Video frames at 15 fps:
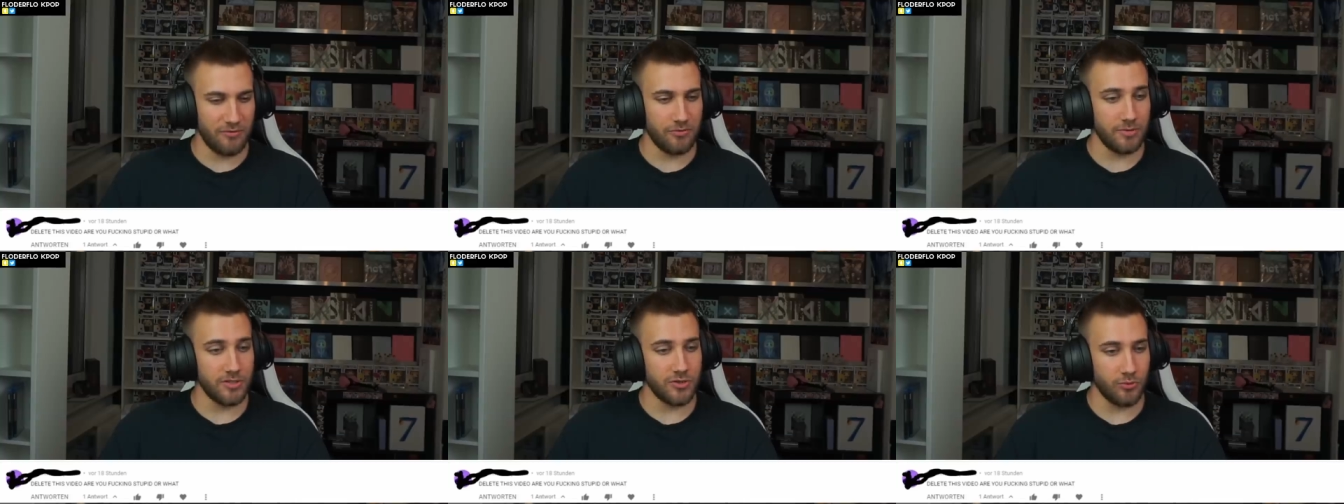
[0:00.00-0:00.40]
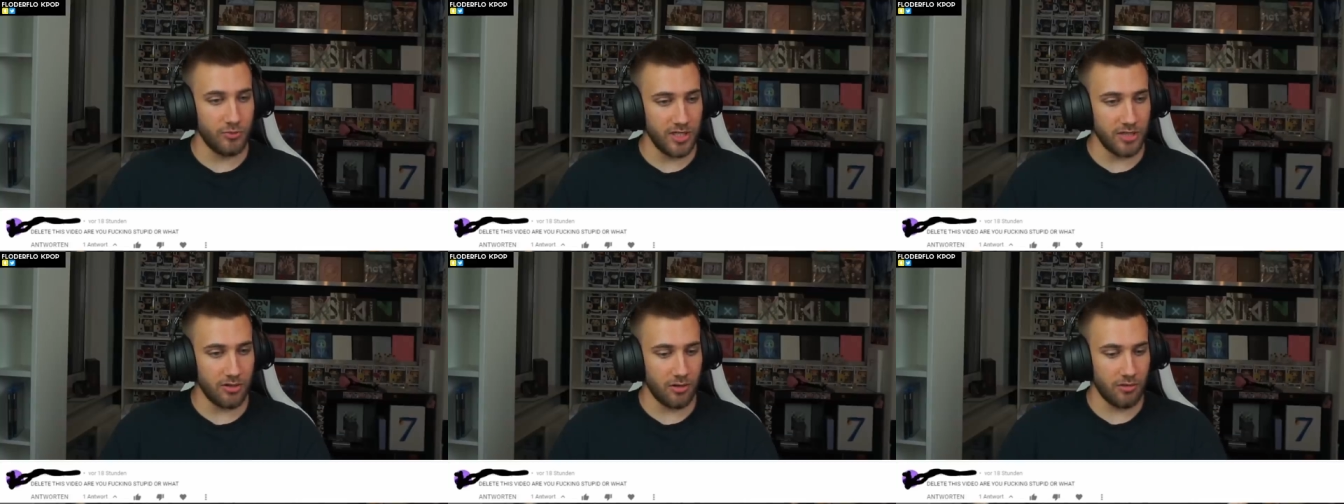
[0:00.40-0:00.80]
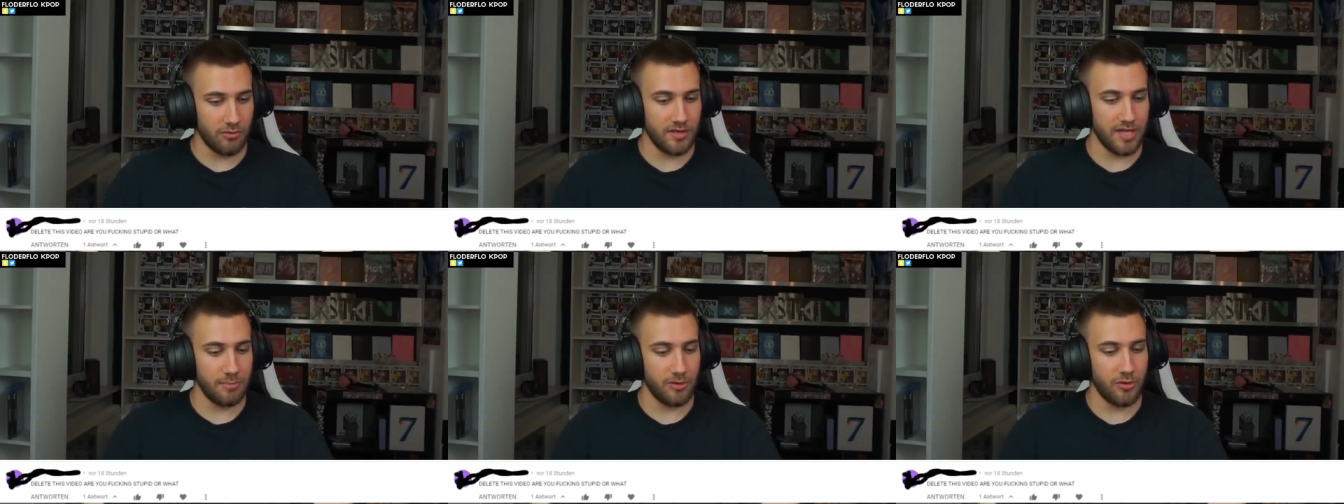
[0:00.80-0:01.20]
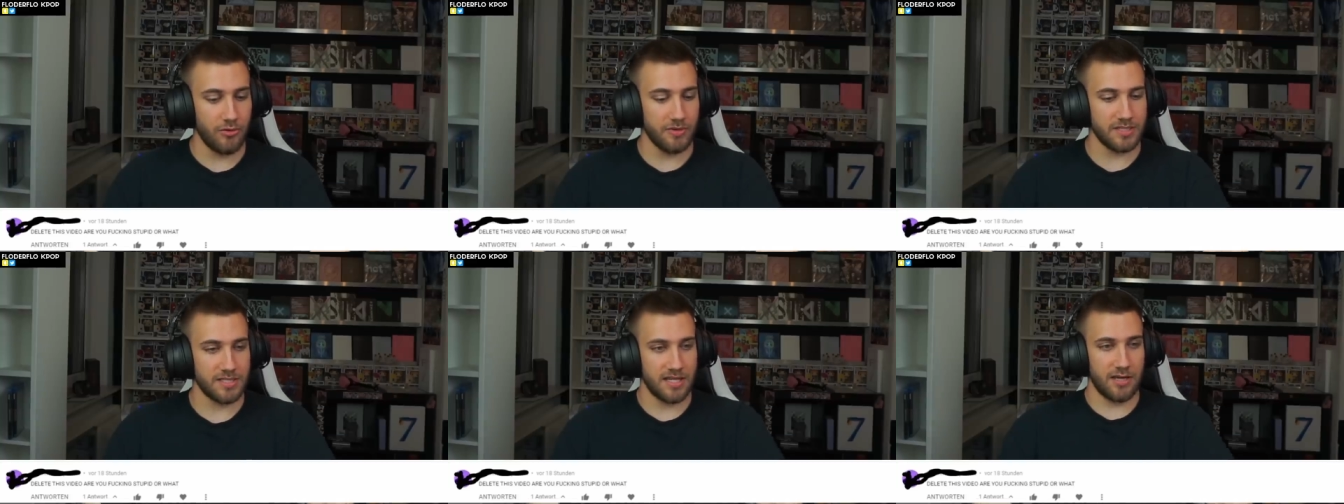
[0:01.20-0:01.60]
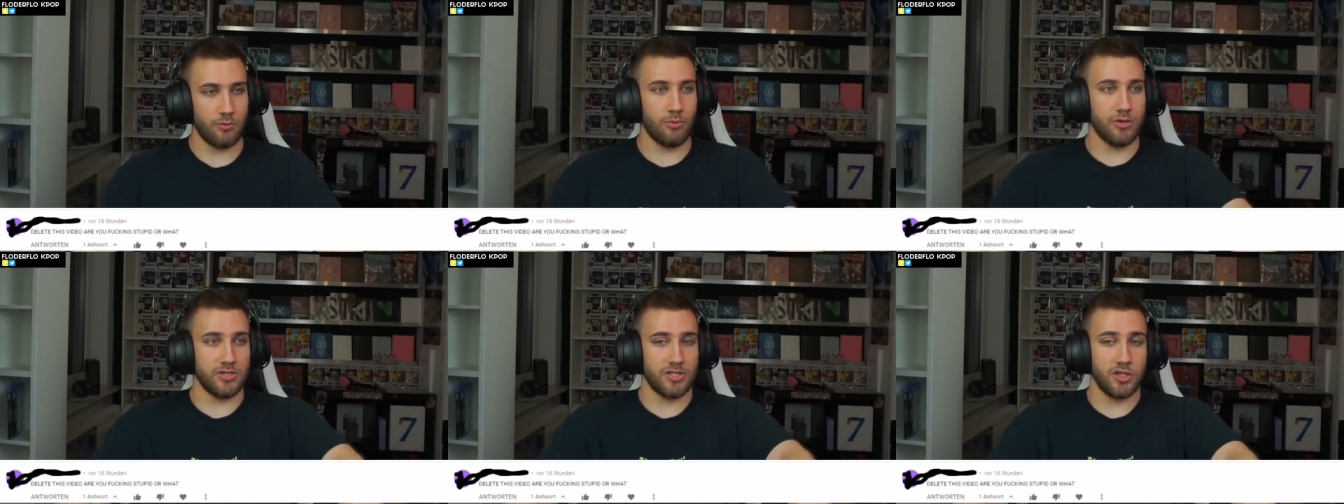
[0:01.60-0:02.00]
for me to read all of that because I
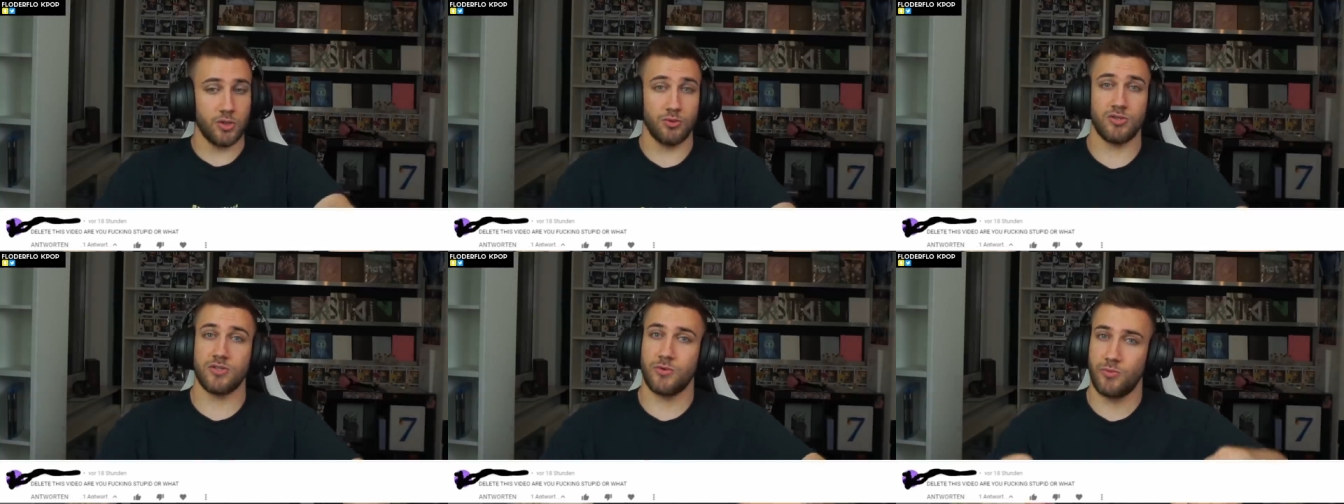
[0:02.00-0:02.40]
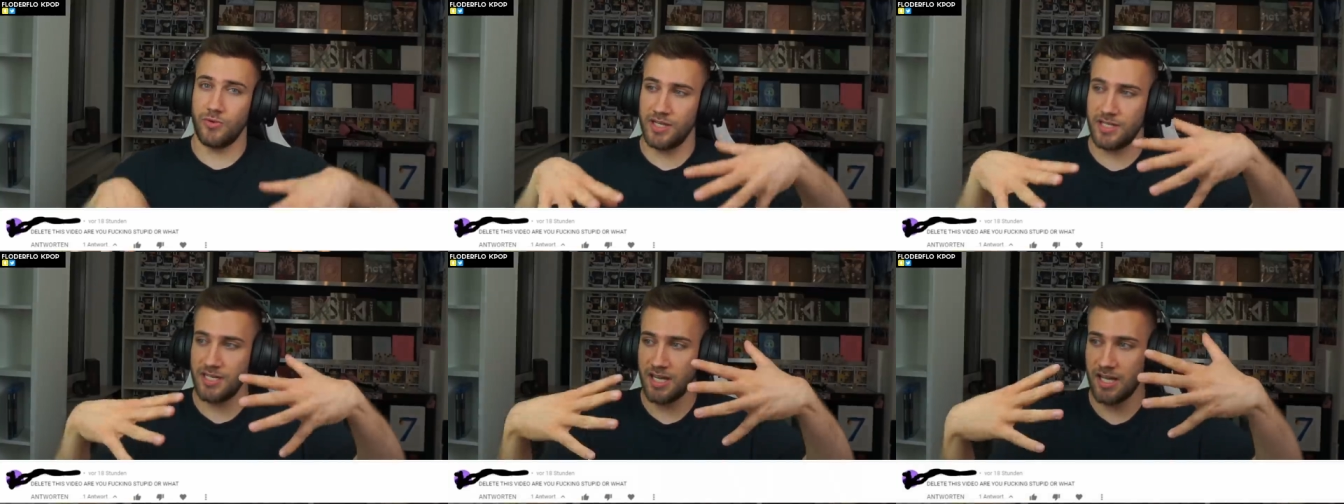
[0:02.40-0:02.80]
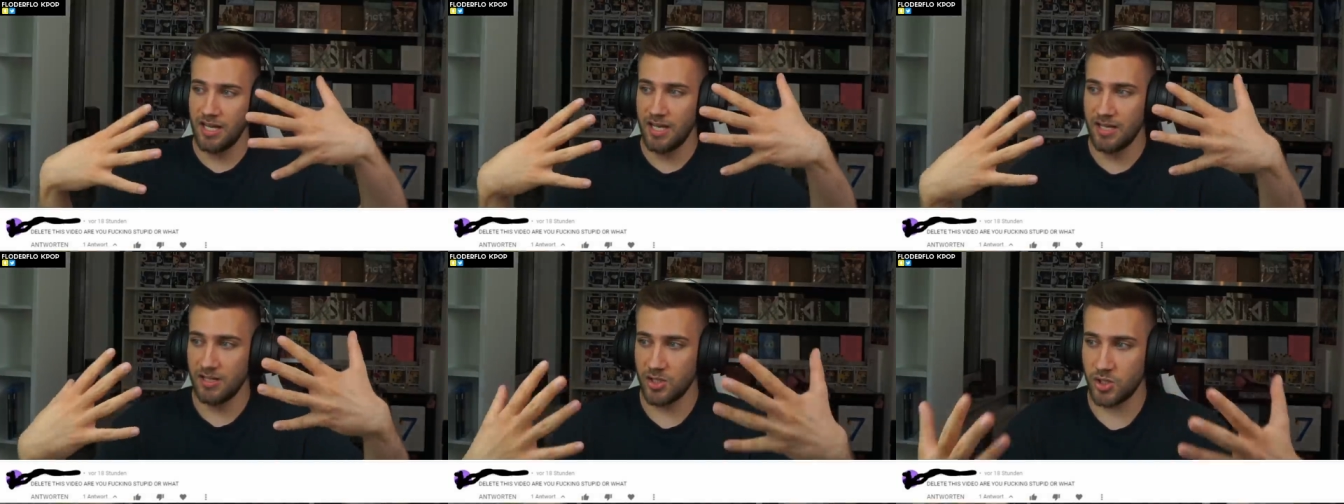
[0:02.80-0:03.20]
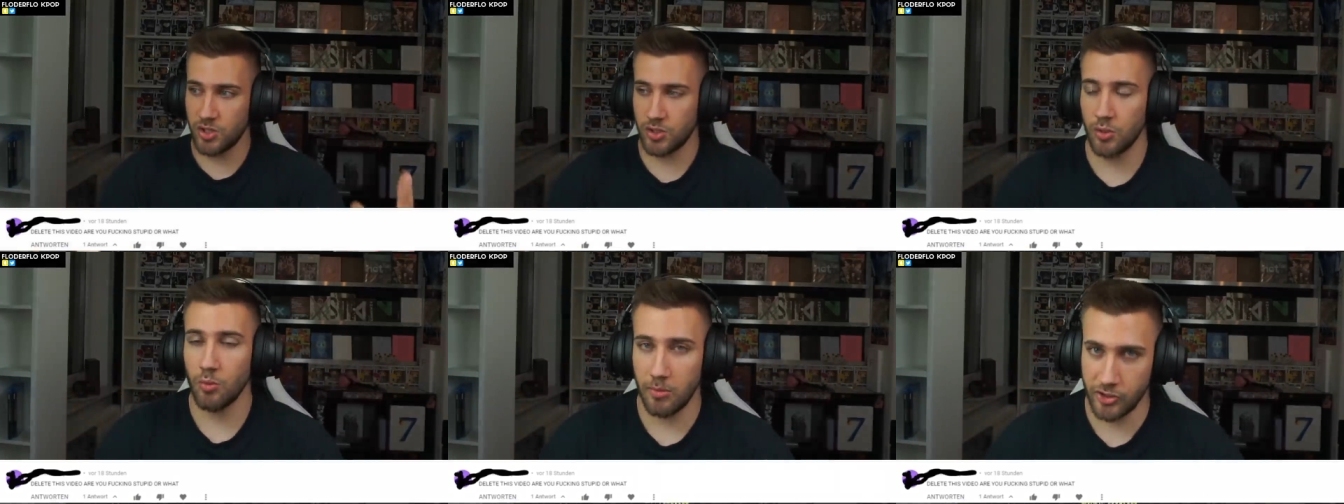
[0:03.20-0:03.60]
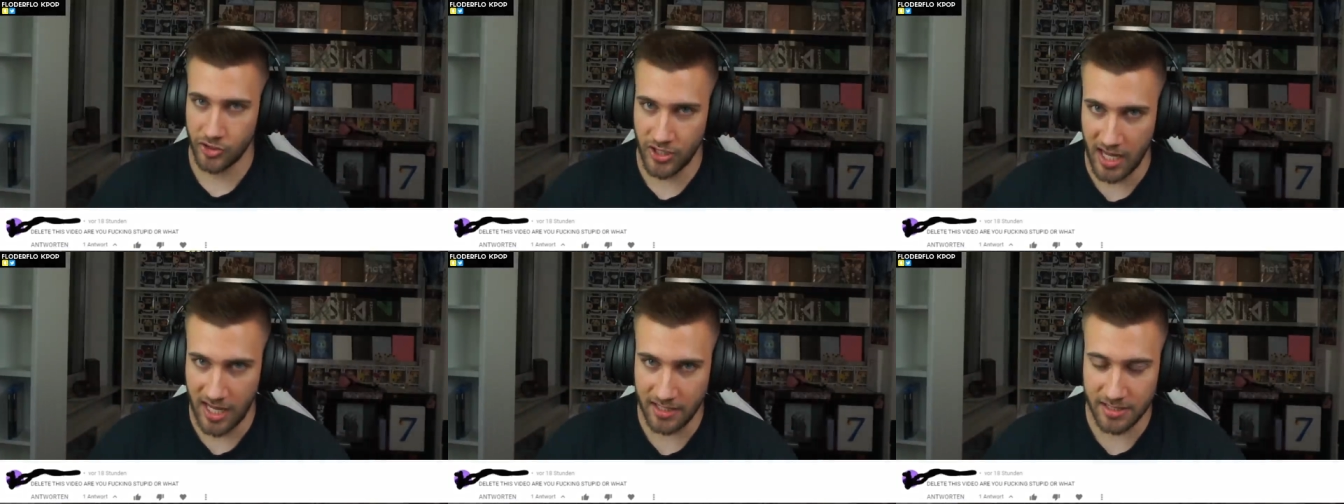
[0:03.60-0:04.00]
wasn't used to read so
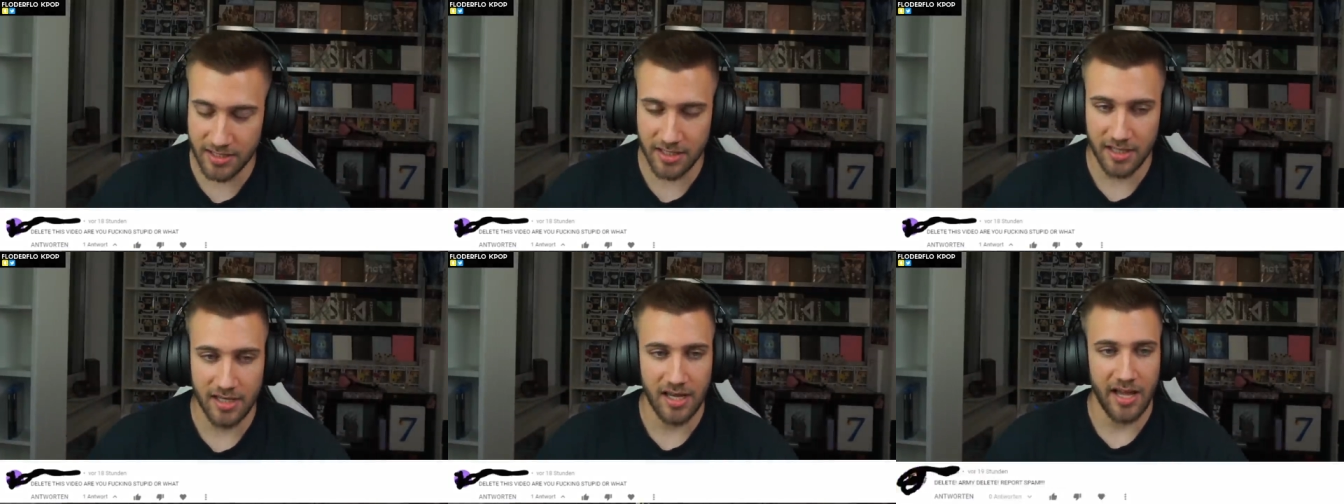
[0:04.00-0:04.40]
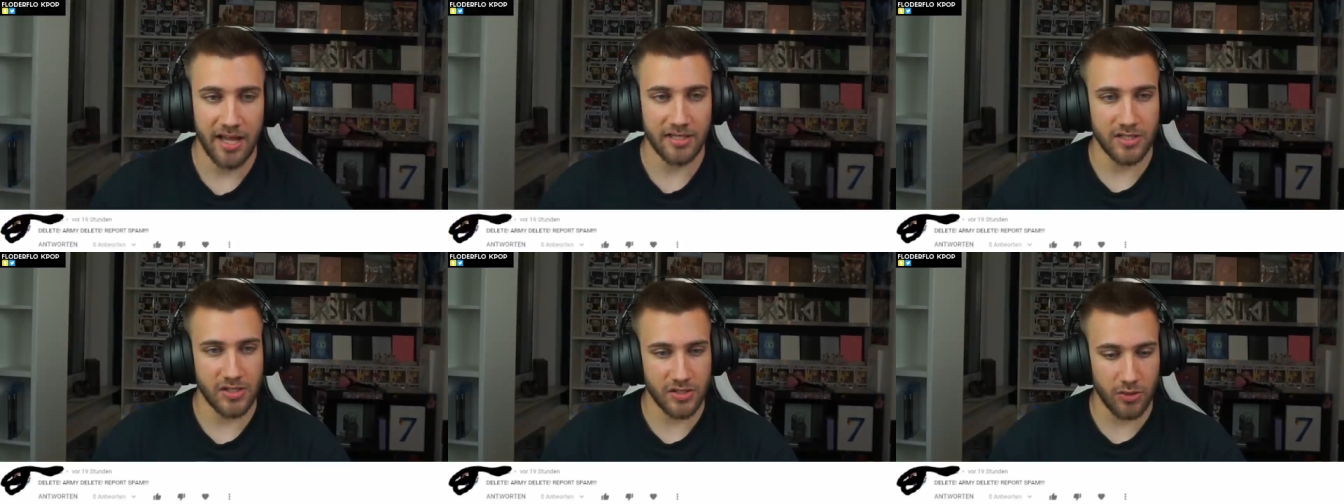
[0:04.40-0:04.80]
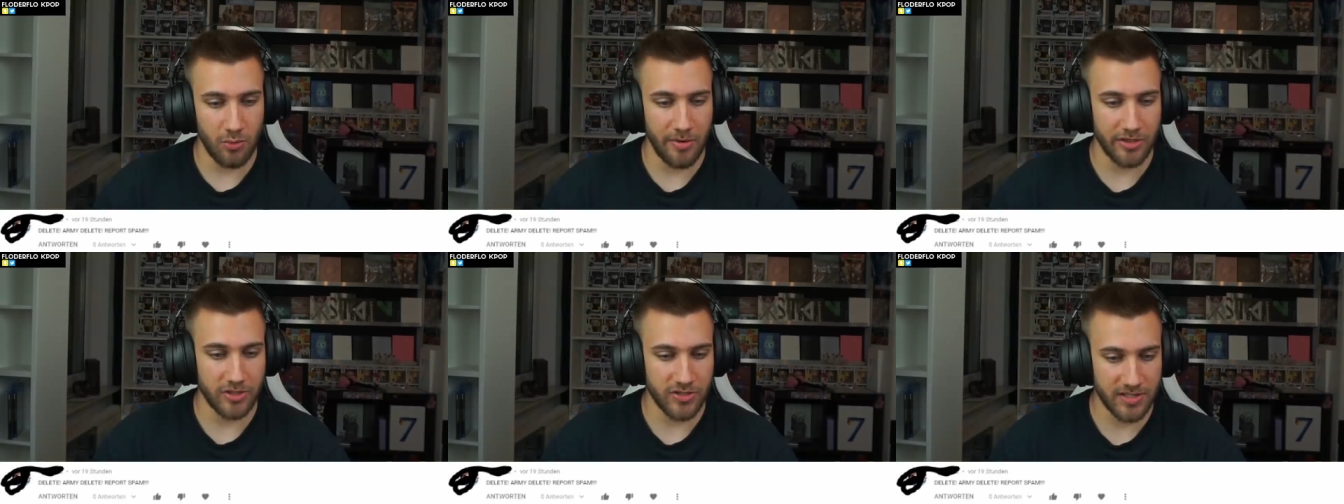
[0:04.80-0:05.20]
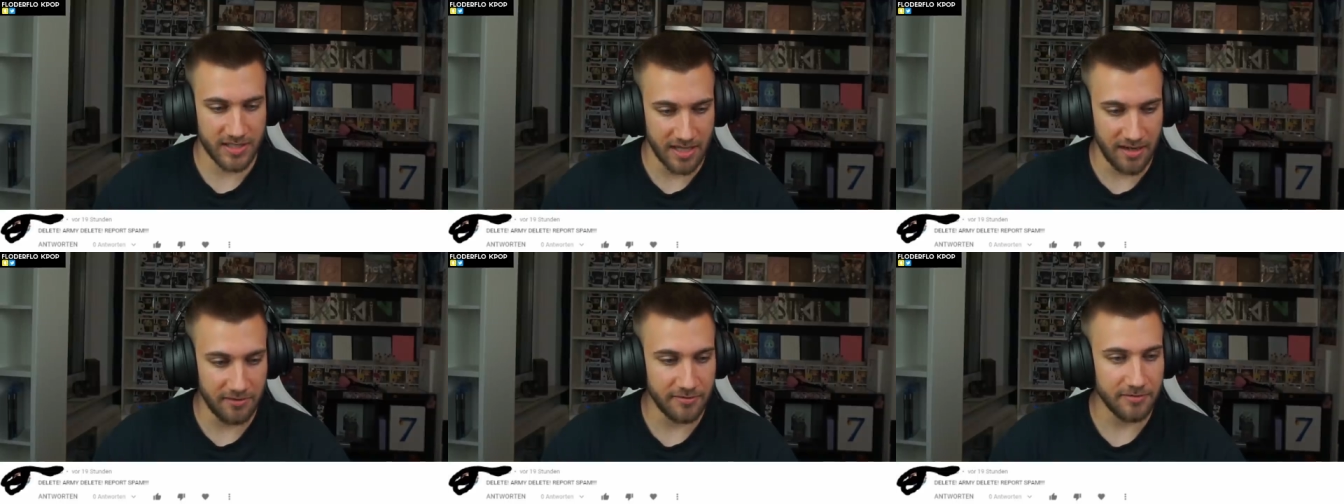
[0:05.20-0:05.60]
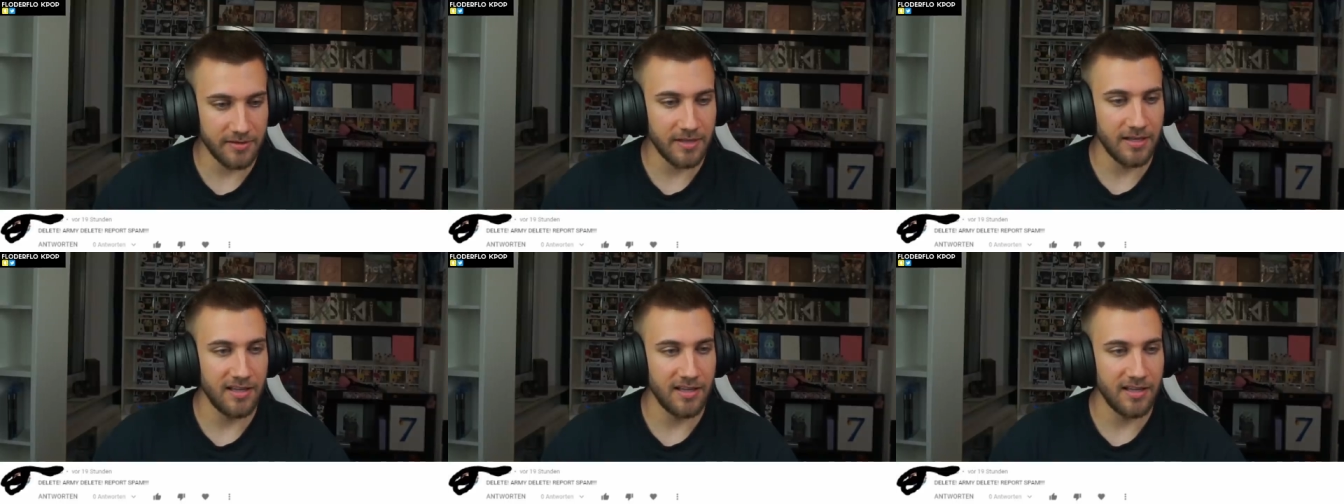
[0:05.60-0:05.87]
much hate and so much stuff,